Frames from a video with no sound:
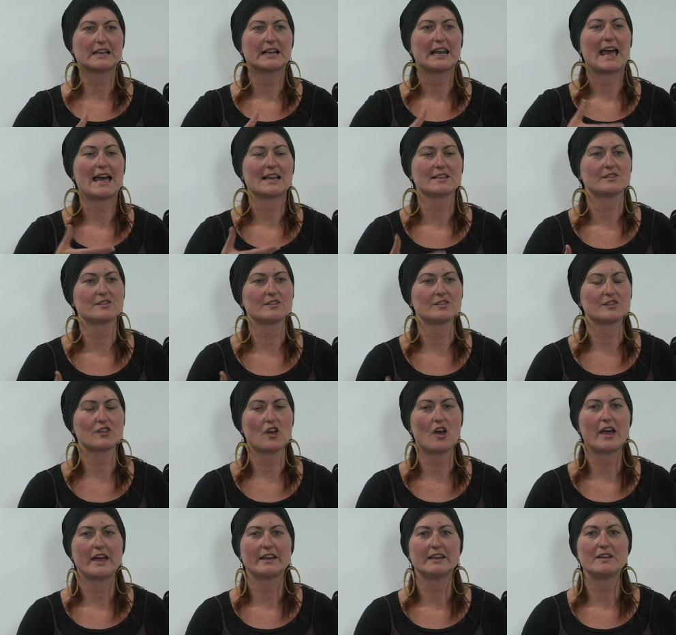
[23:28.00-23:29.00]
class
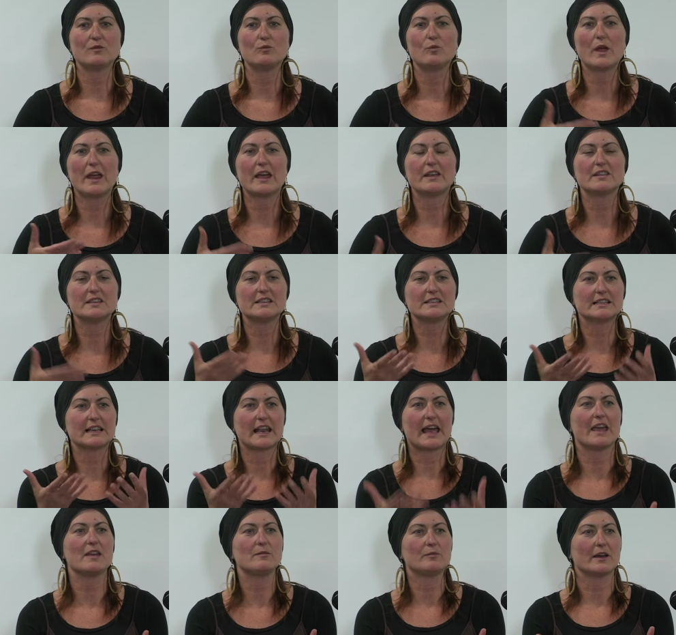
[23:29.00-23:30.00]
society where this
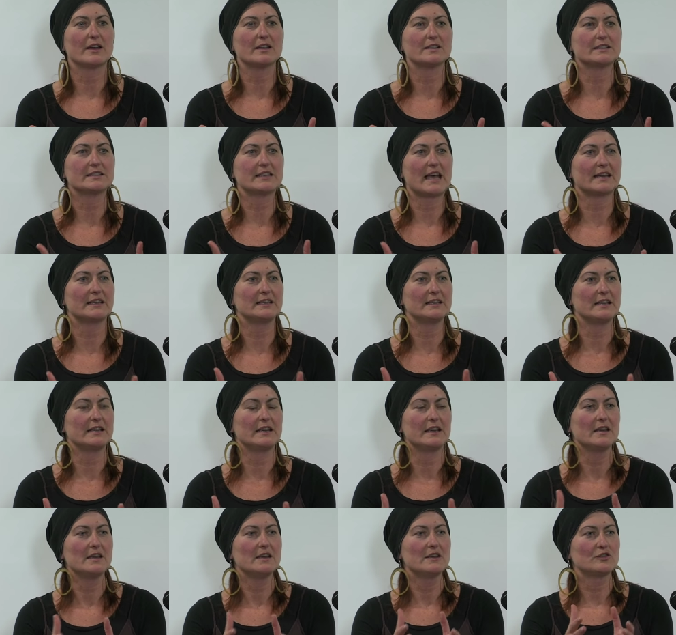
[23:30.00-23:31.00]
labor
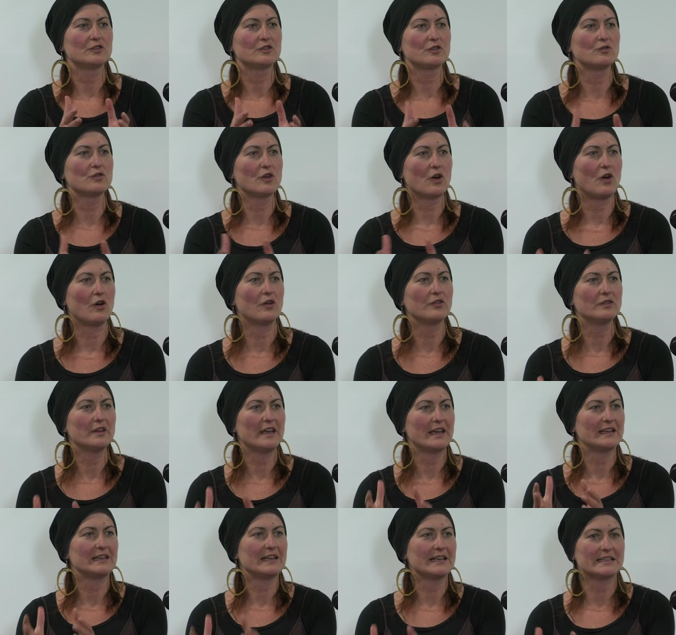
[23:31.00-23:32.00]
suddenly took on
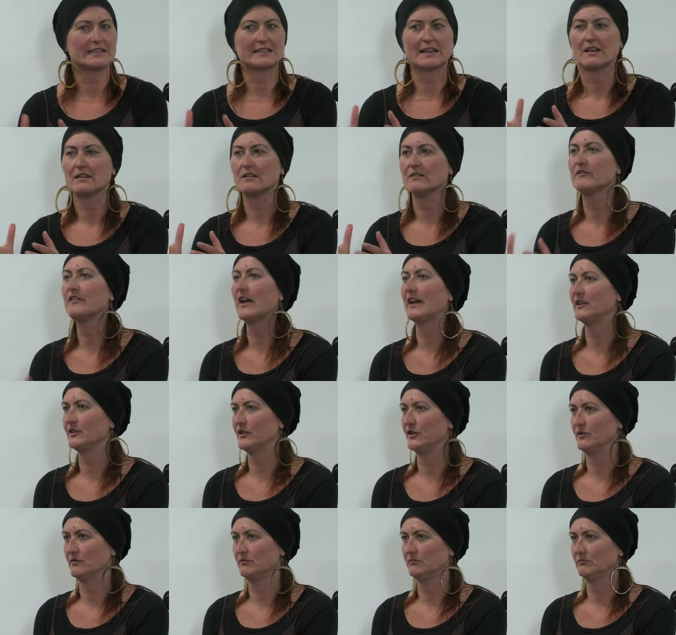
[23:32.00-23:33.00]
a lesser value.